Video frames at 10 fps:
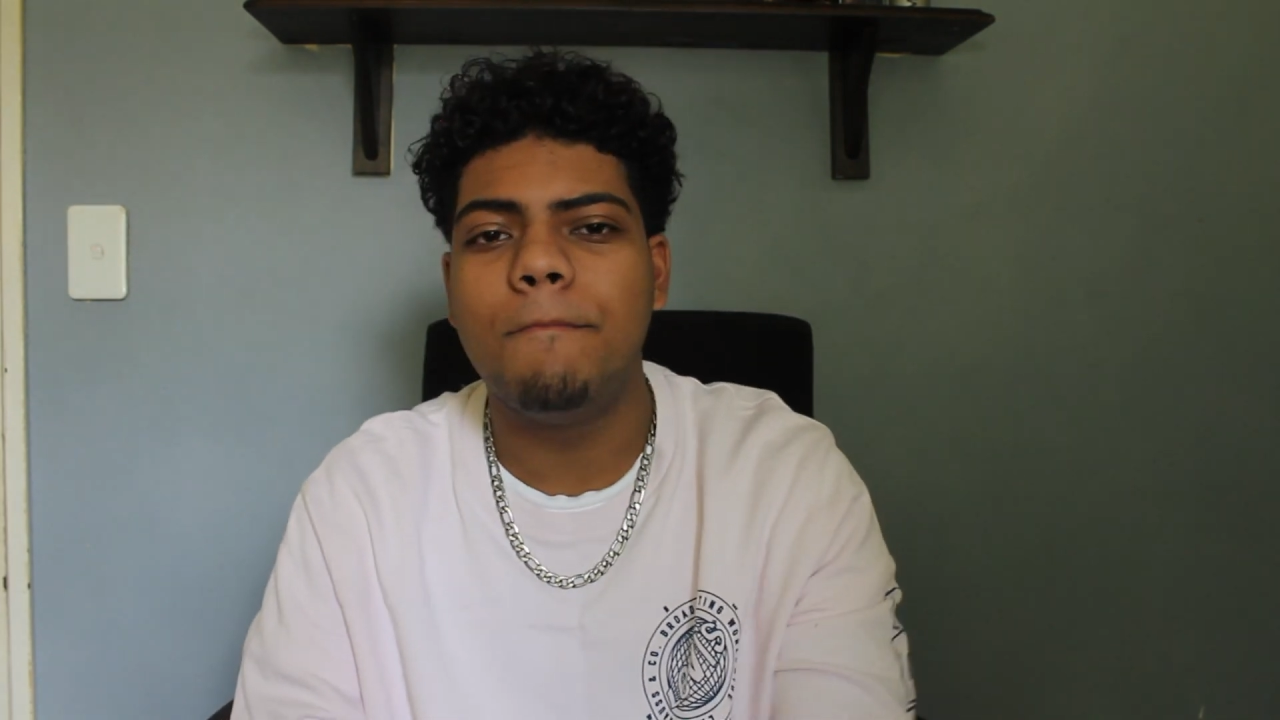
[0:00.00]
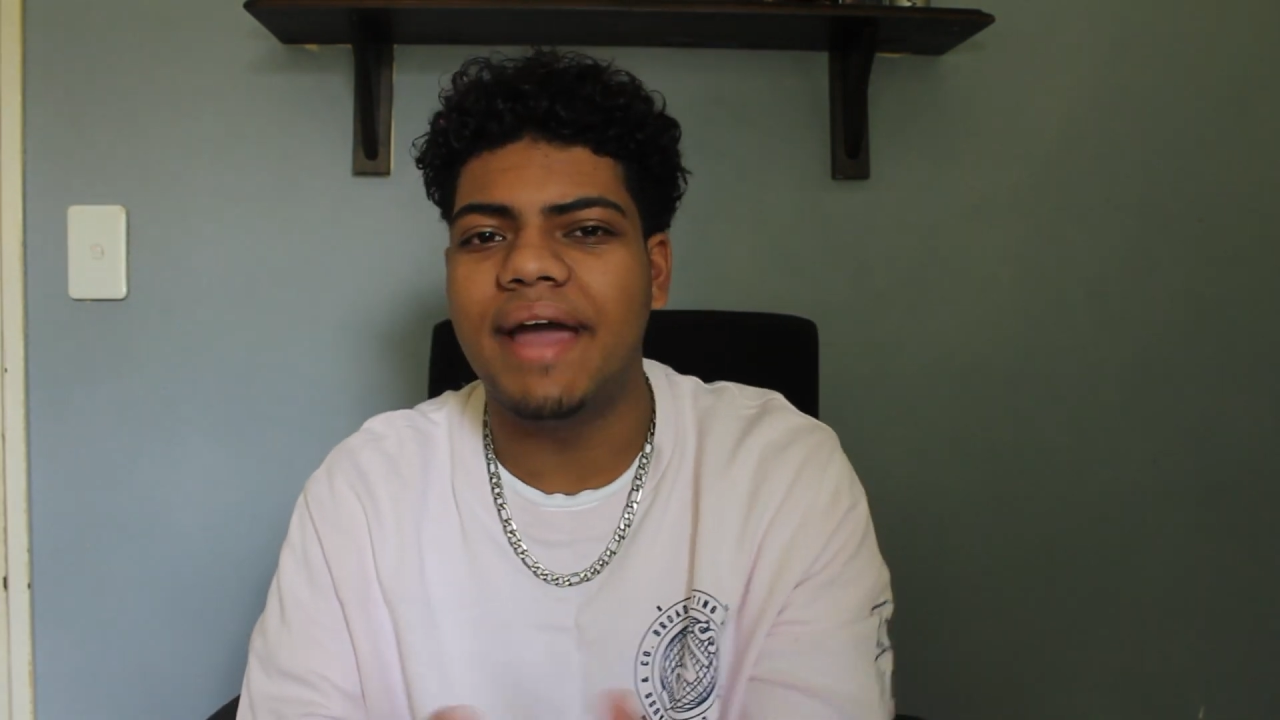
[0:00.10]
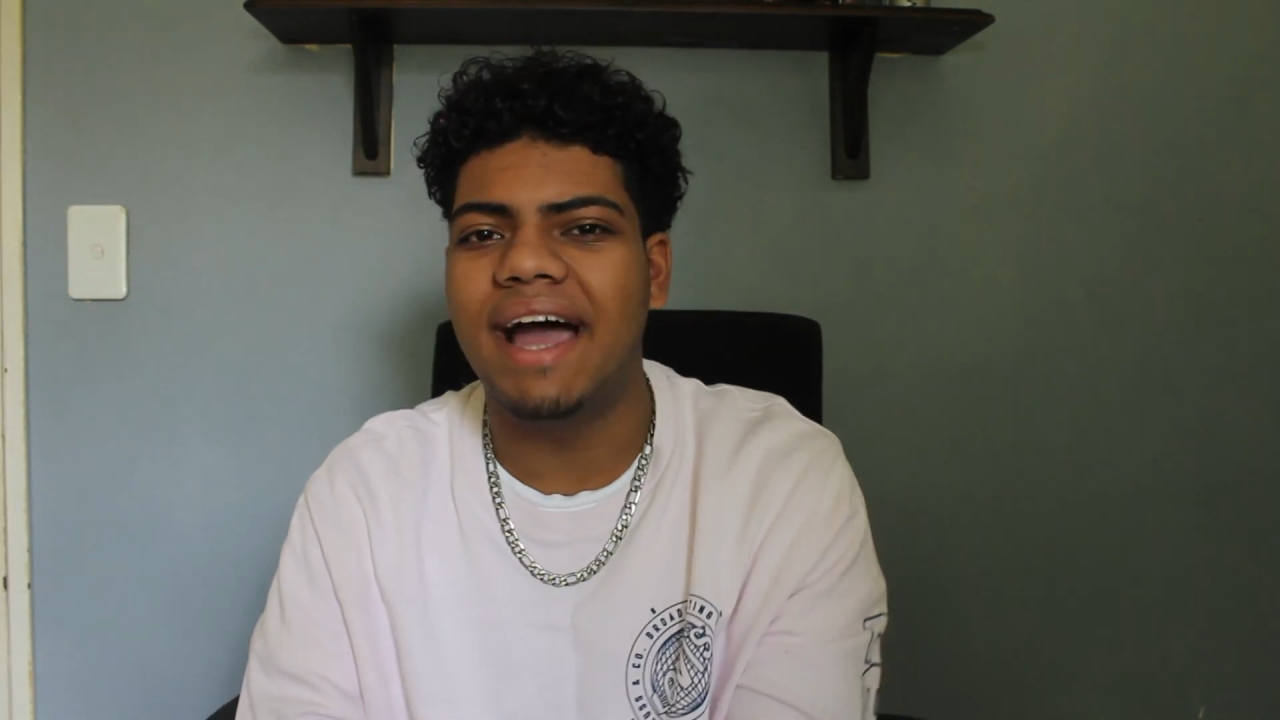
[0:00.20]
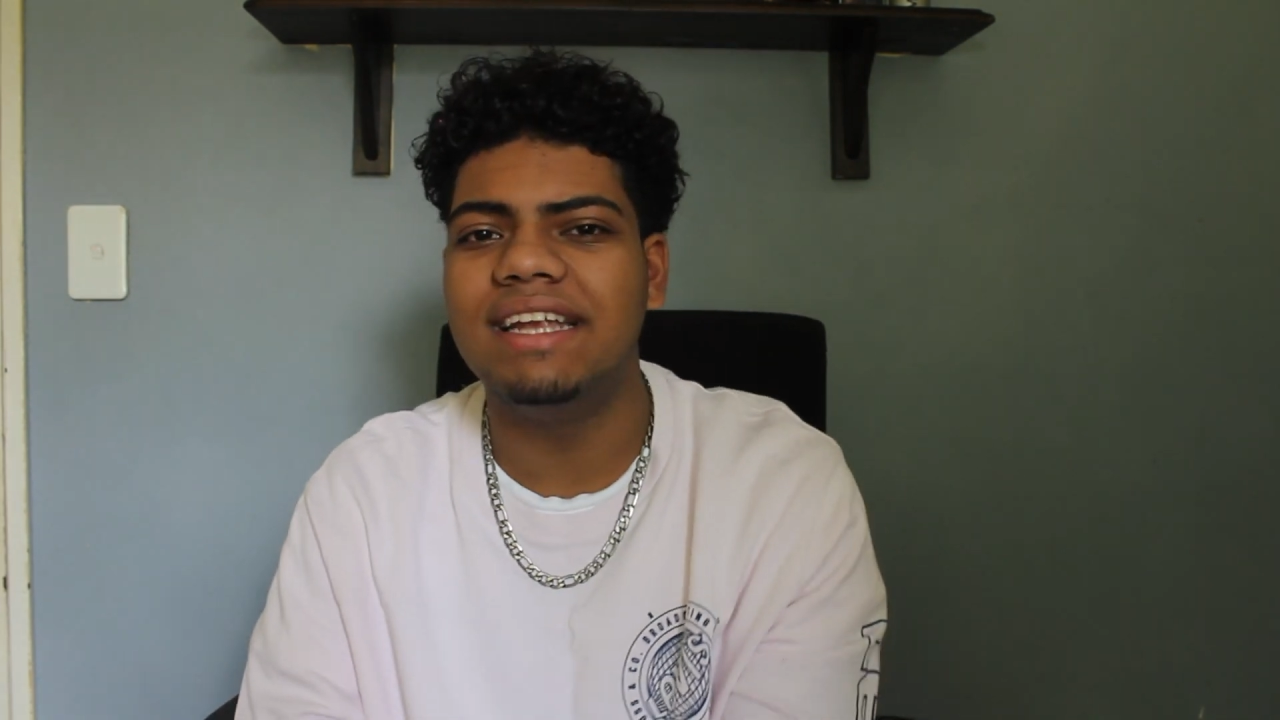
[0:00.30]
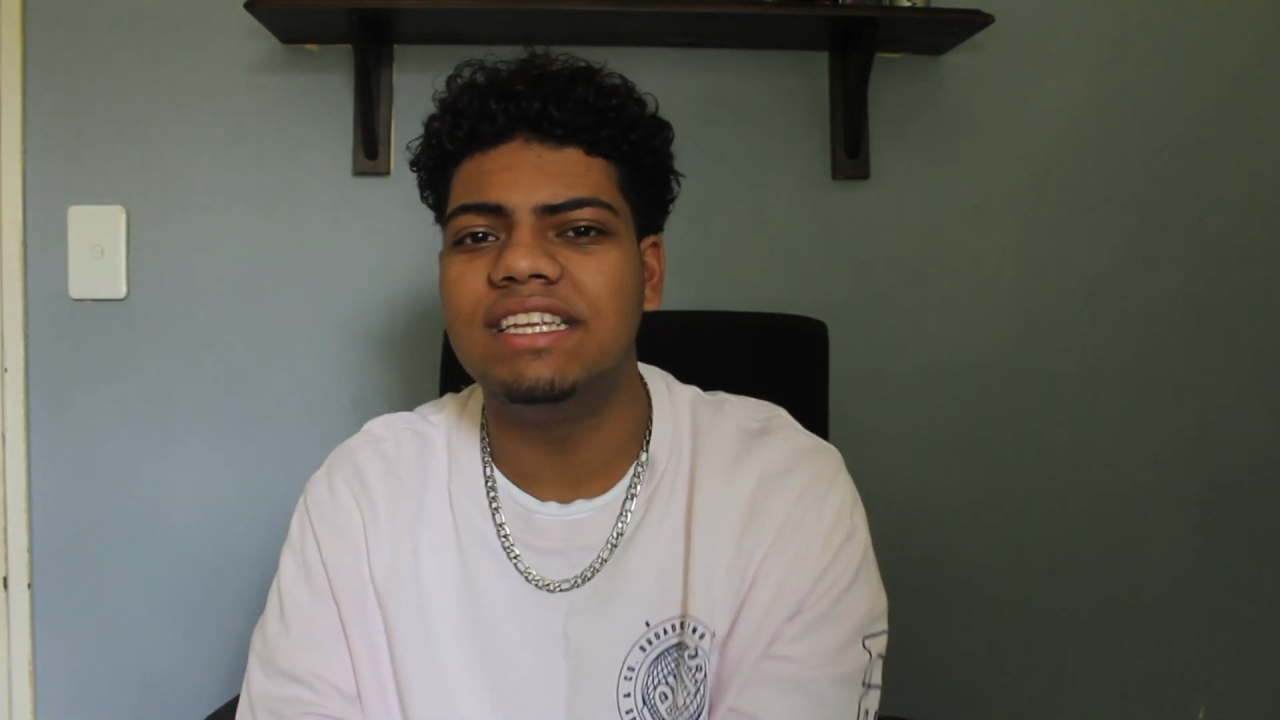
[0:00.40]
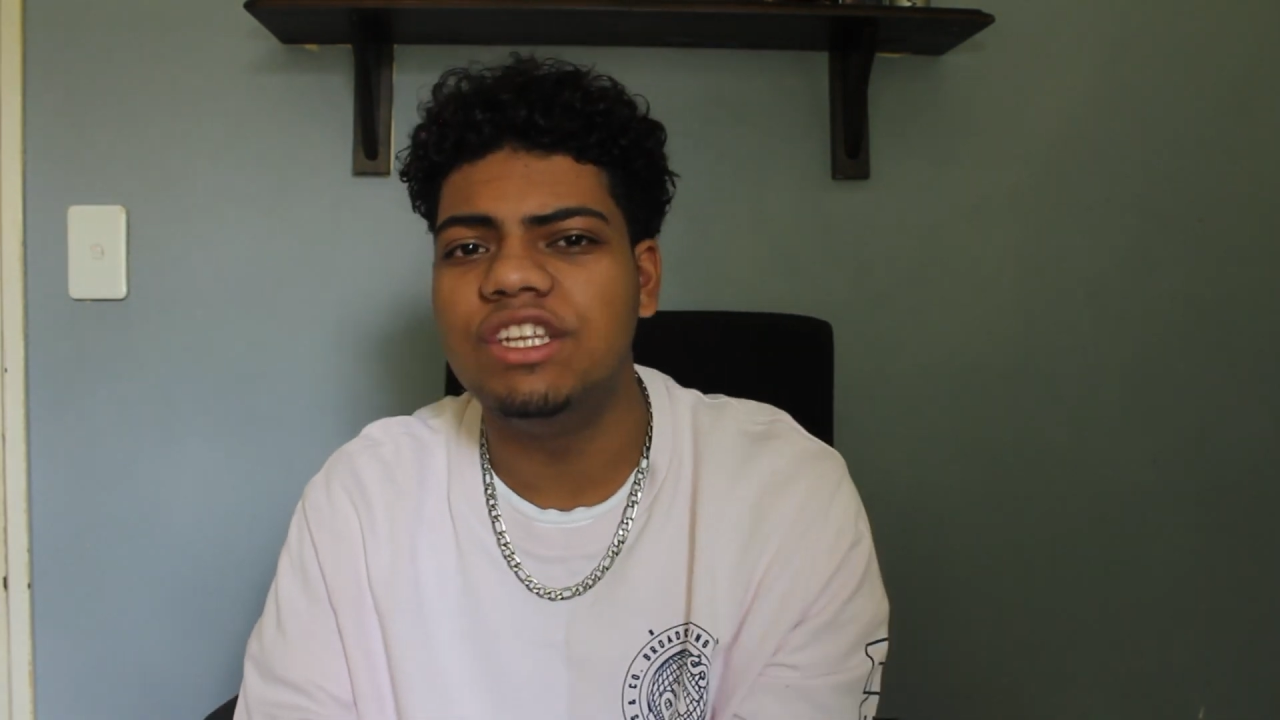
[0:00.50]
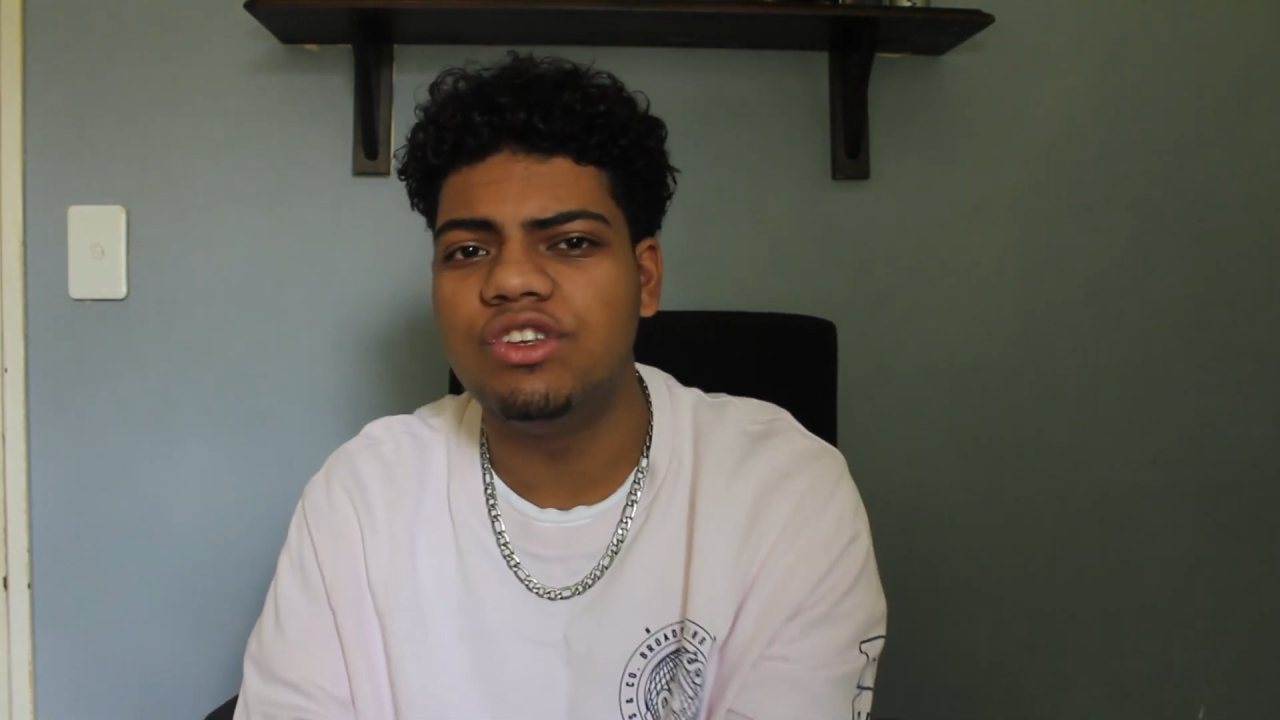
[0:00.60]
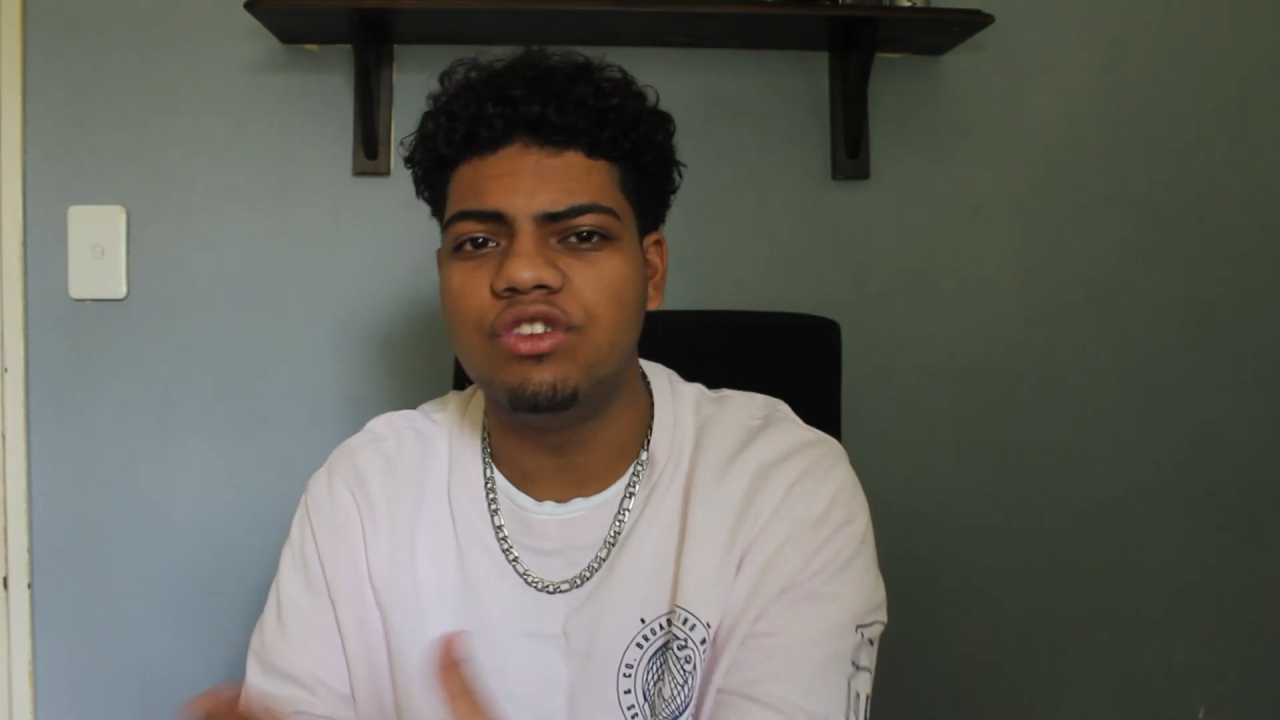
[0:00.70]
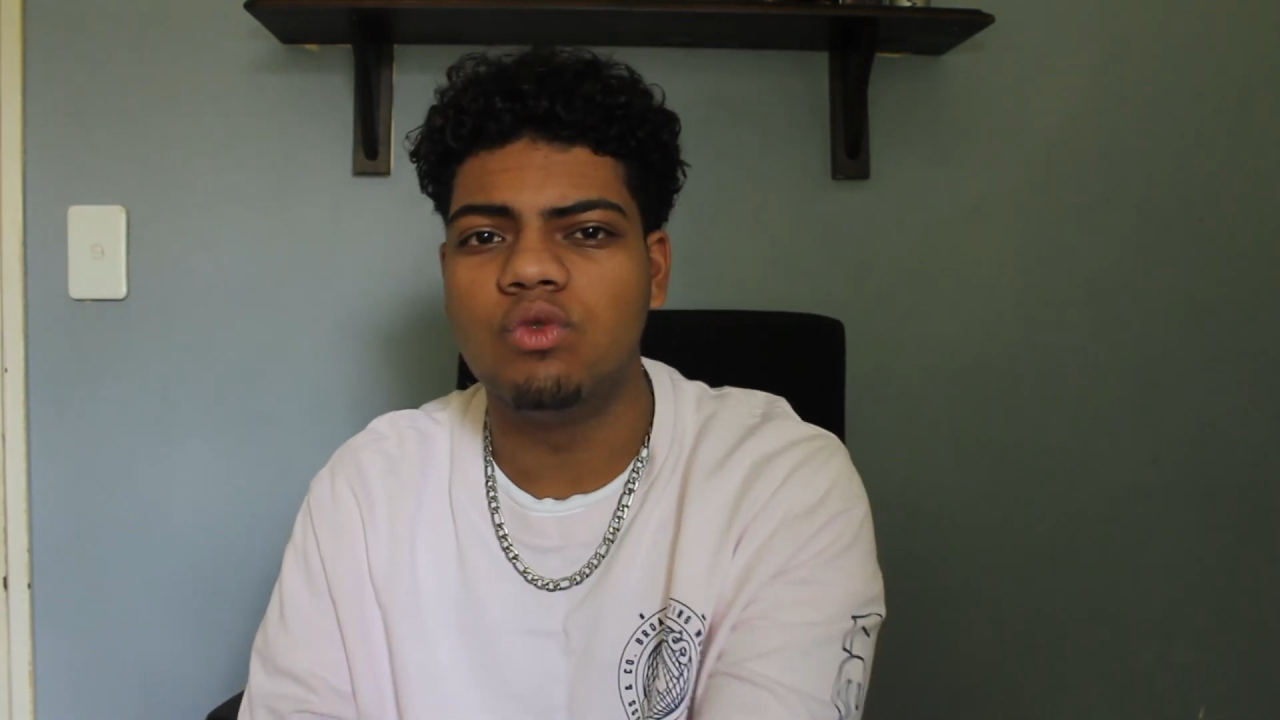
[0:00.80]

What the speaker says: badly do